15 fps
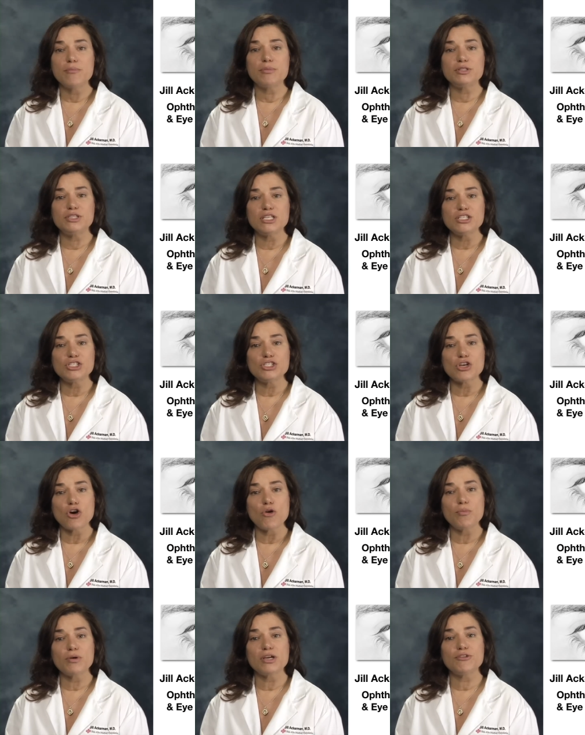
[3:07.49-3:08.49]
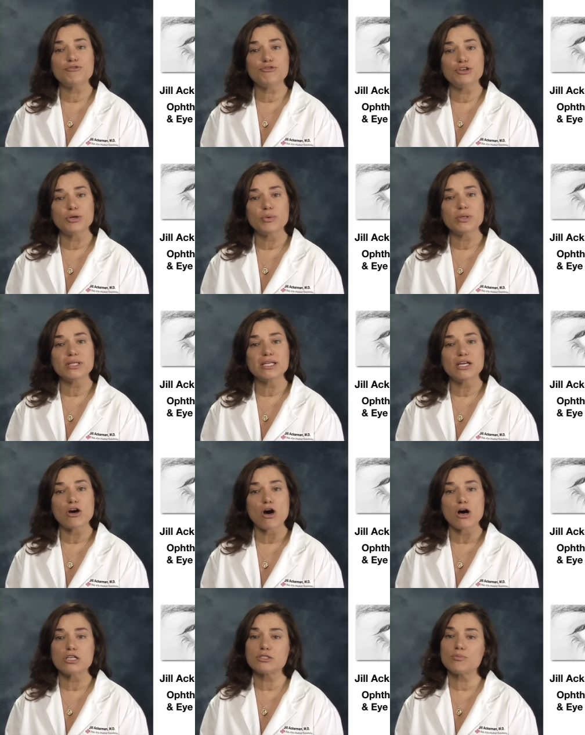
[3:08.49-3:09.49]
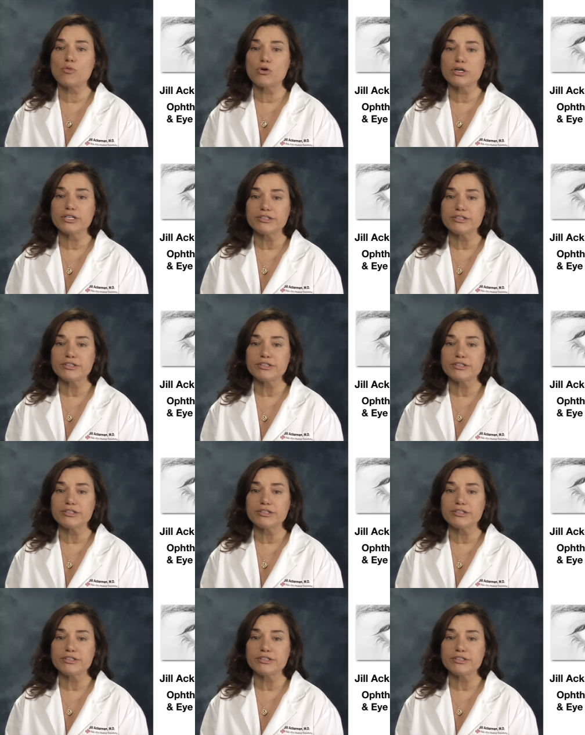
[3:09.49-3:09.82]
but this soap can frequently cause more